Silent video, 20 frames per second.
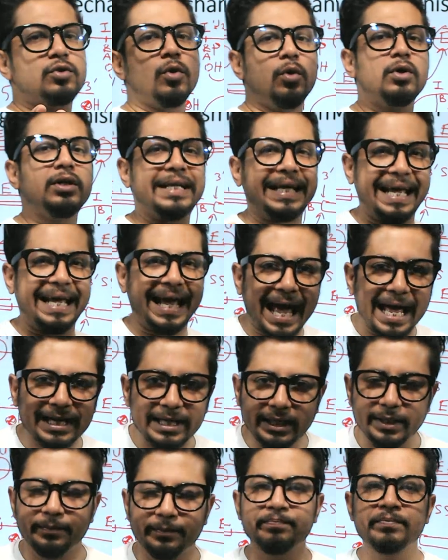don't
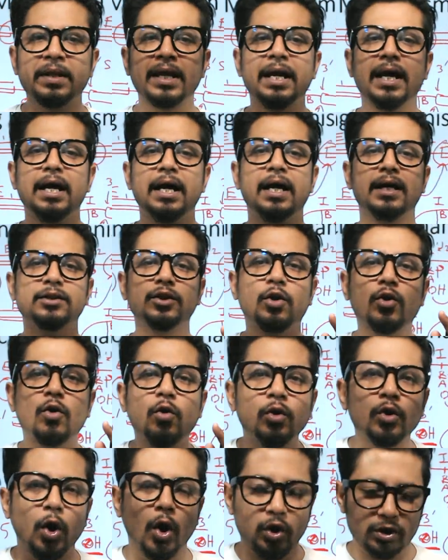carry the
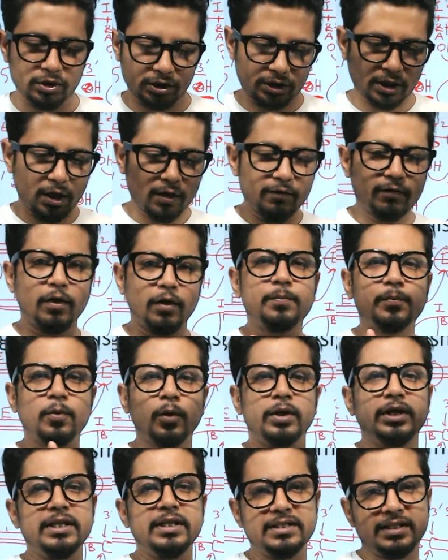codons for
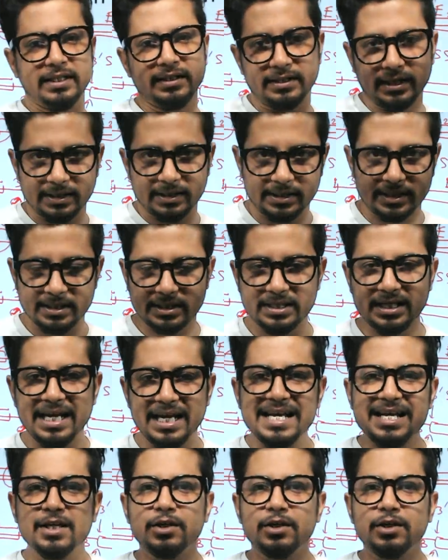protein synthesis.